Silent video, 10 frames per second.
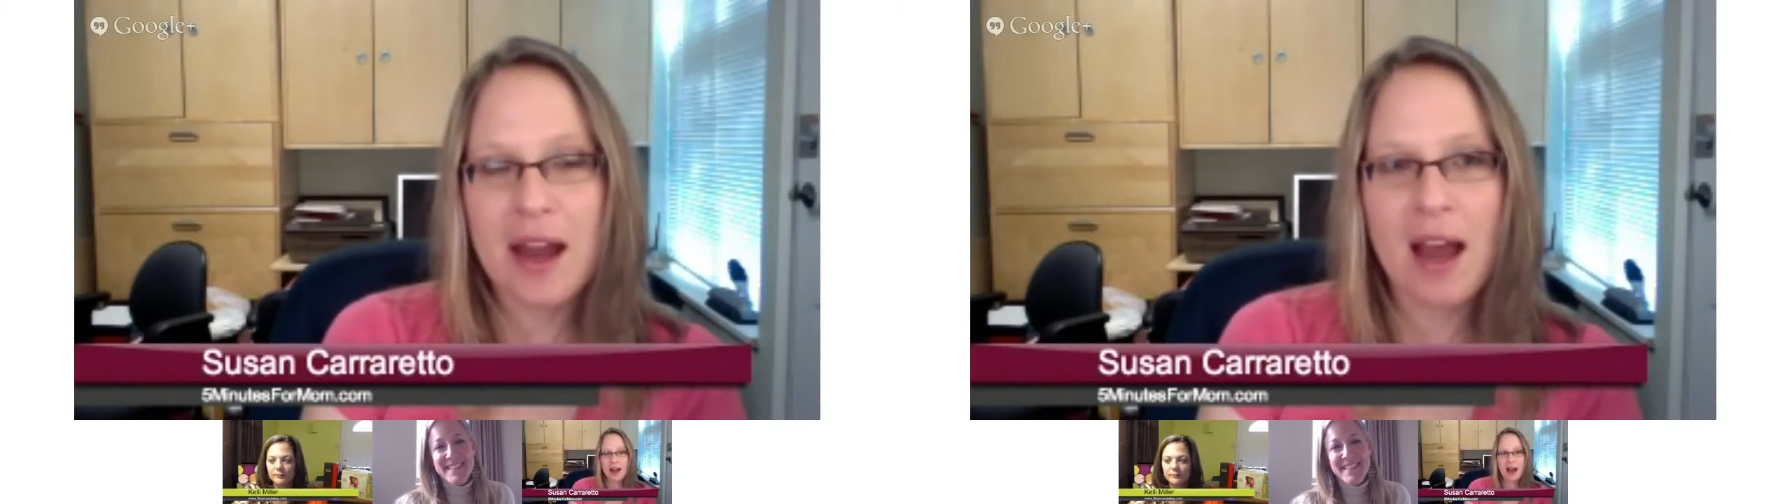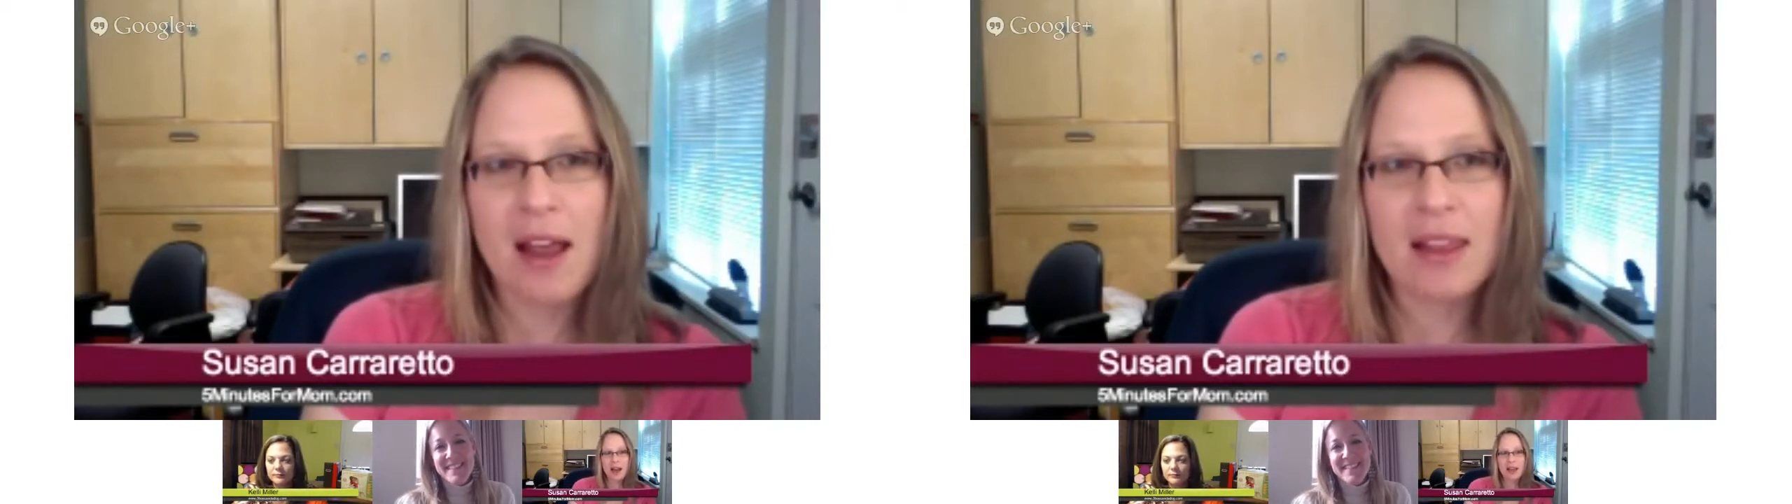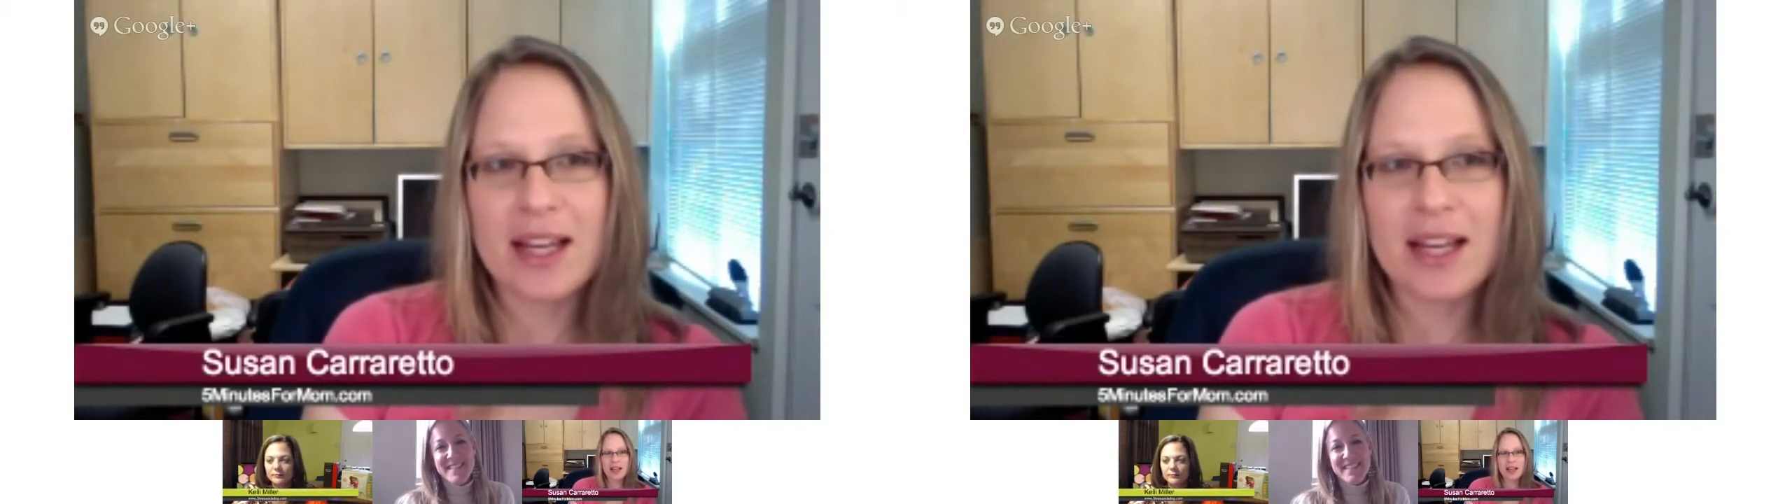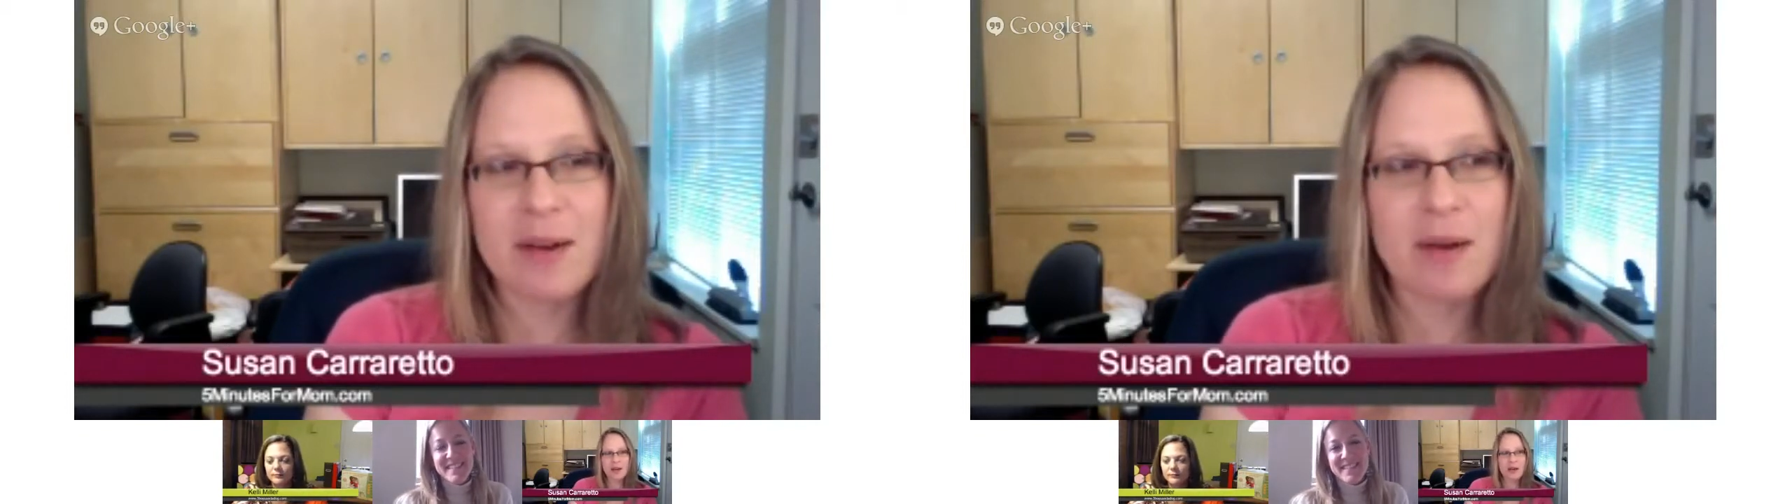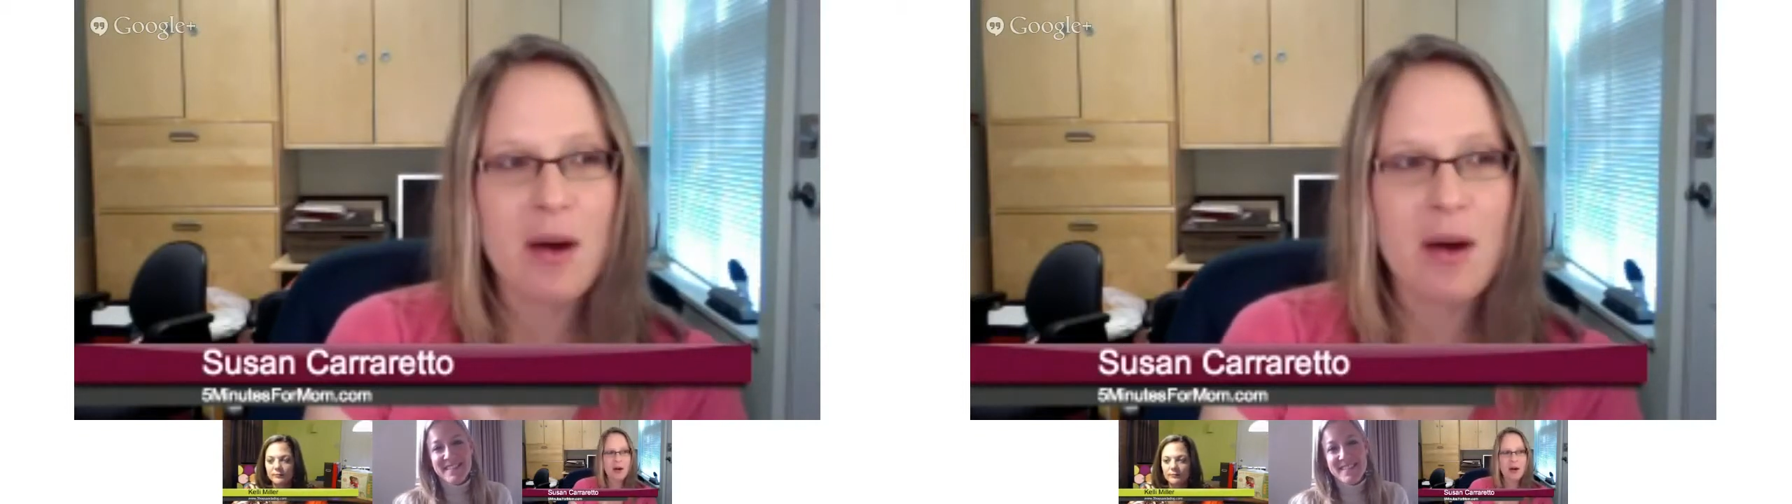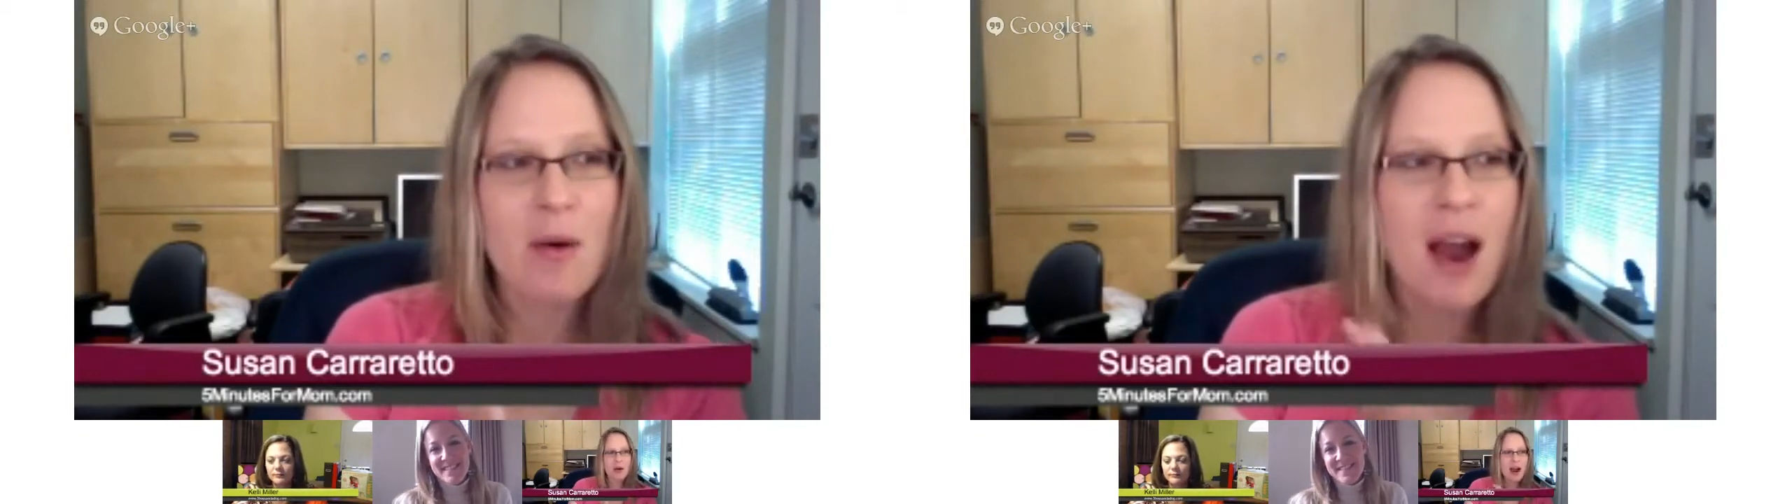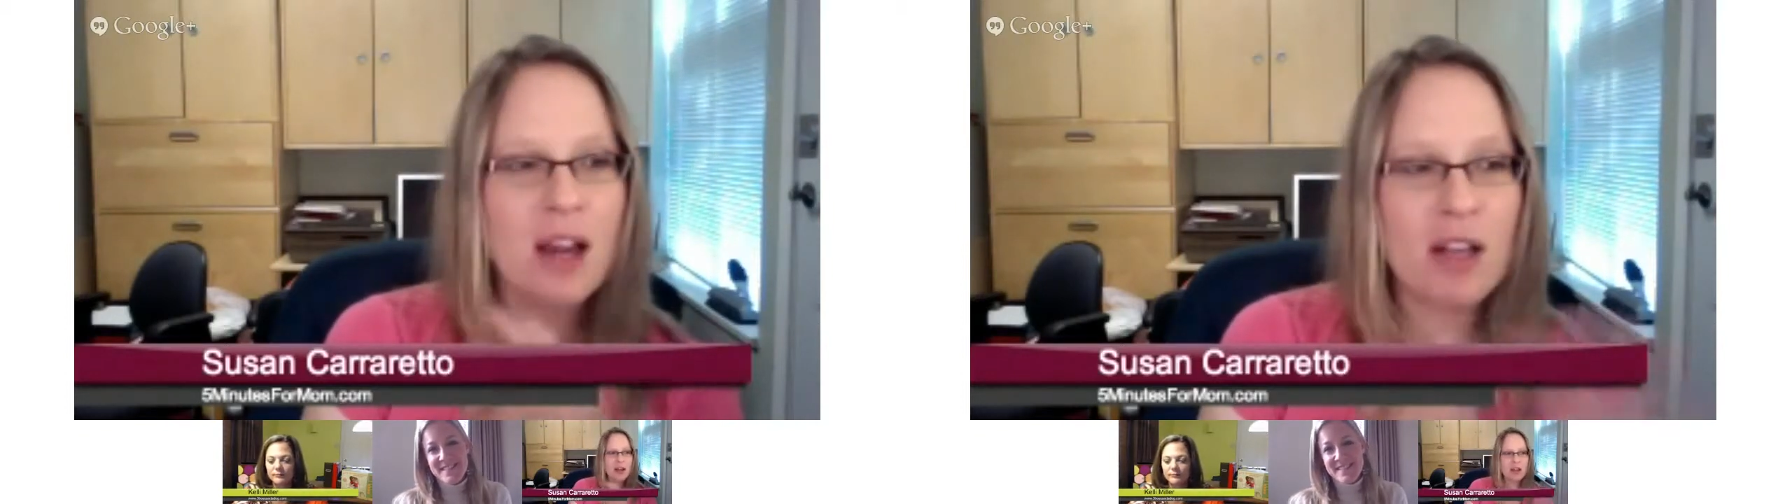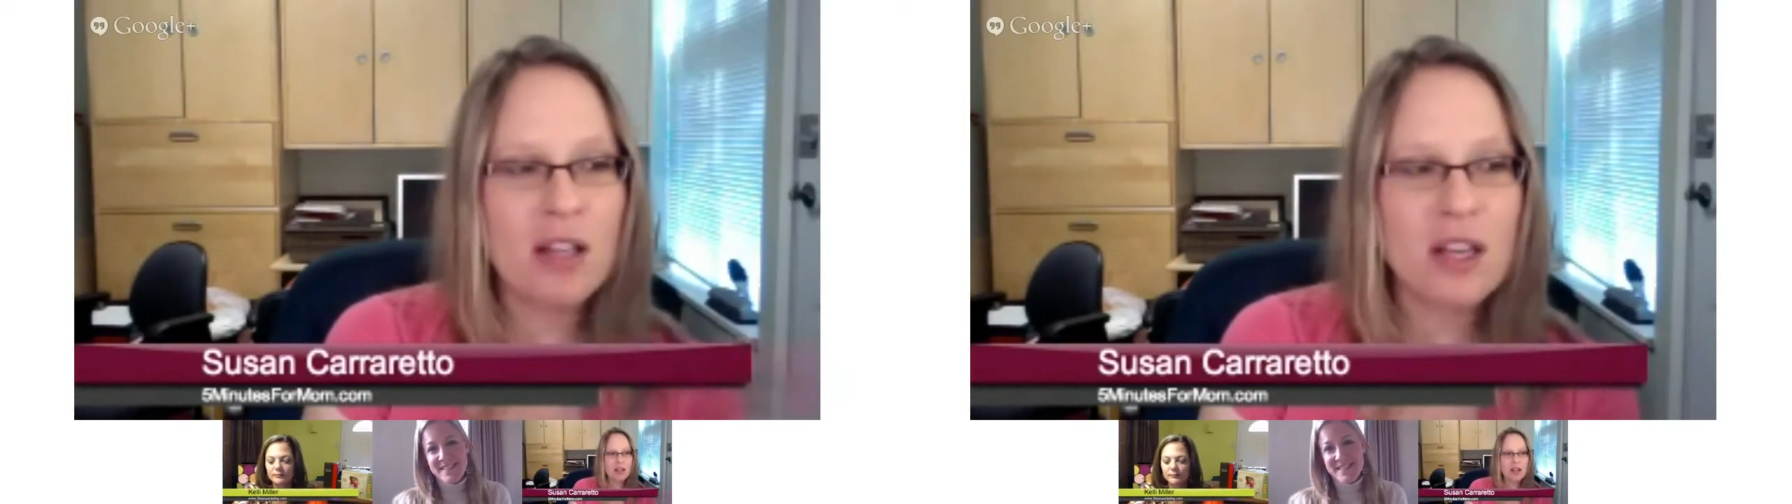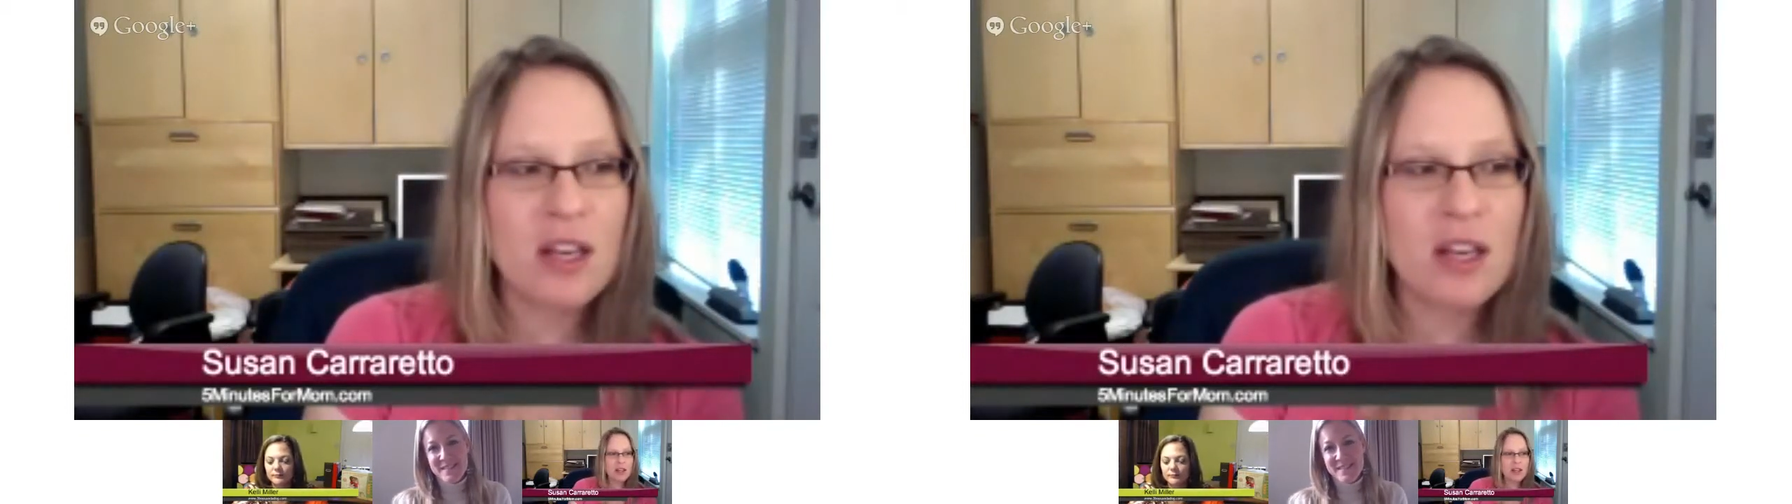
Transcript: like I said, I got